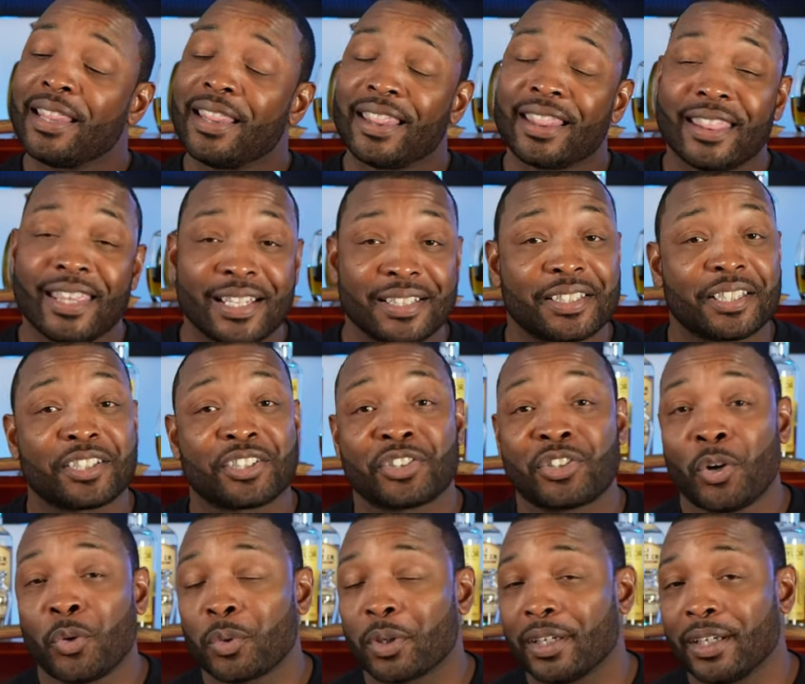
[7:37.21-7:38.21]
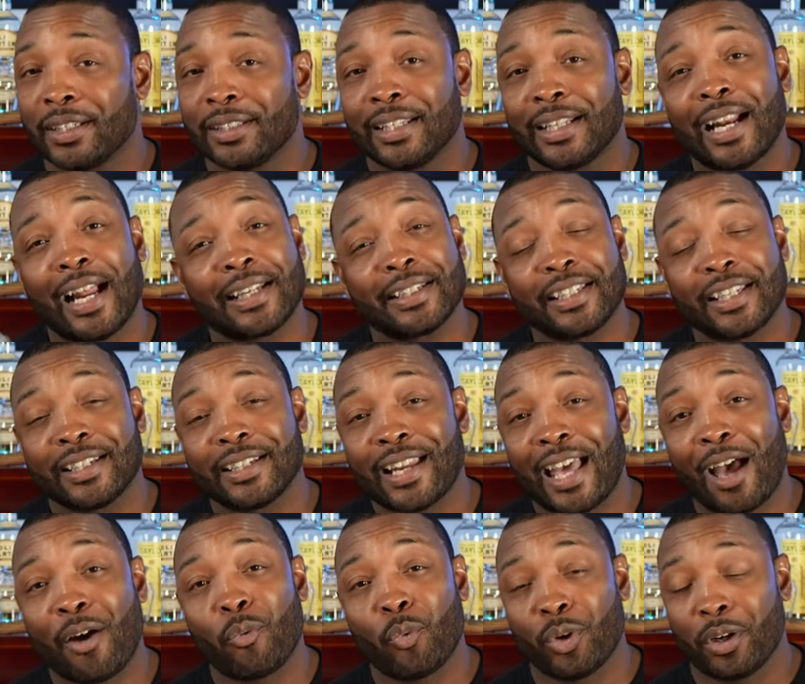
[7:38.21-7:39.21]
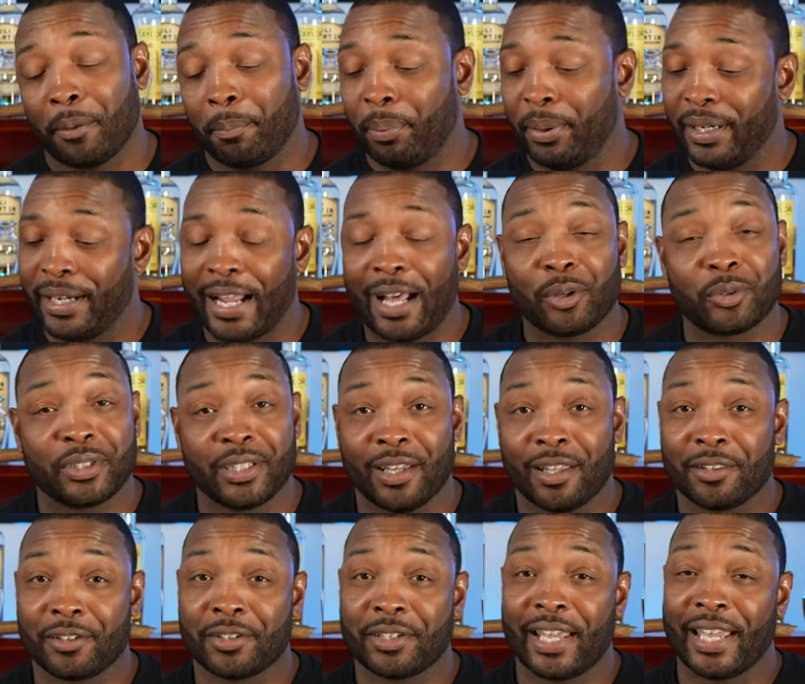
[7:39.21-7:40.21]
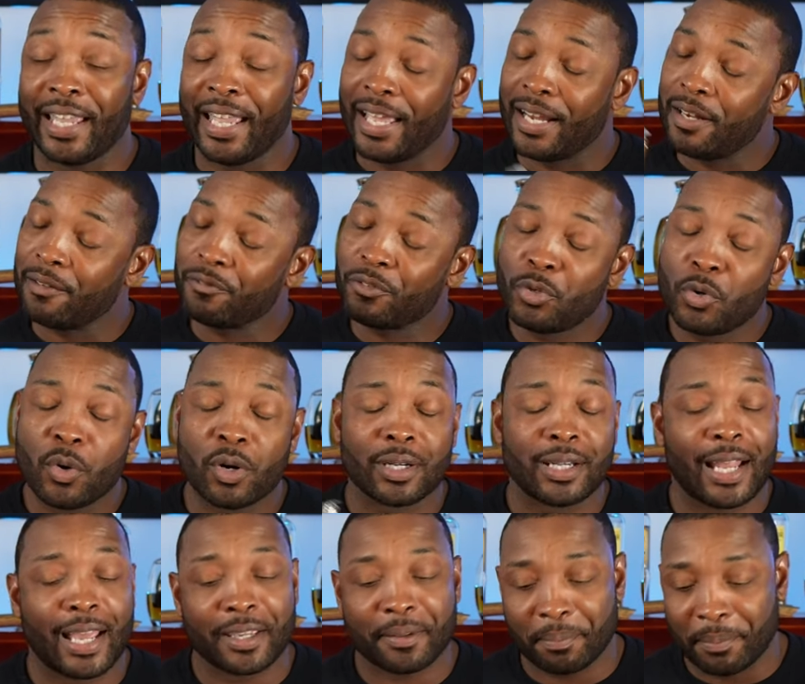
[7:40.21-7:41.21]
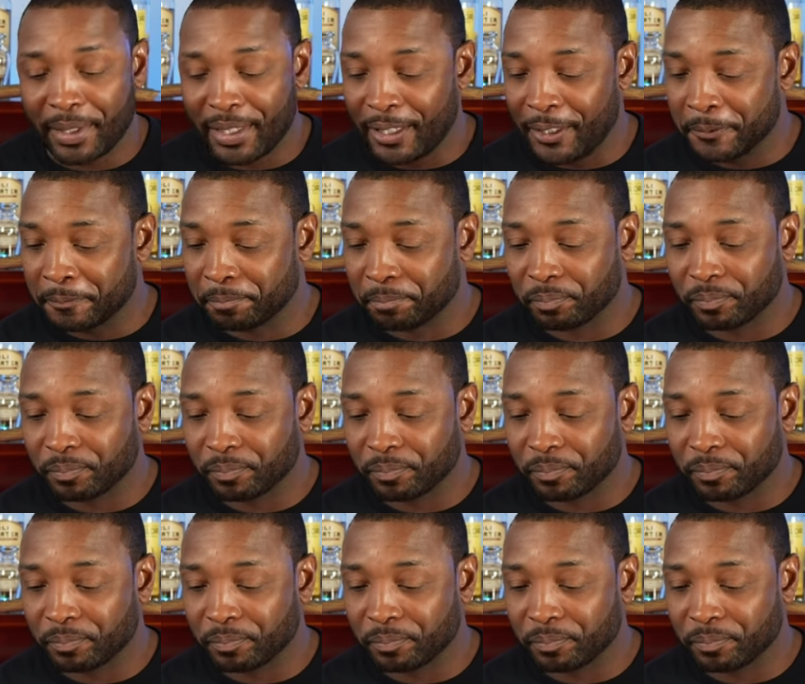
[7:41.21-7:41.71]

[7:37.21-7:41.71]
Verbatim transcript: This is so good that I did not want to put it out the other day and if you are like me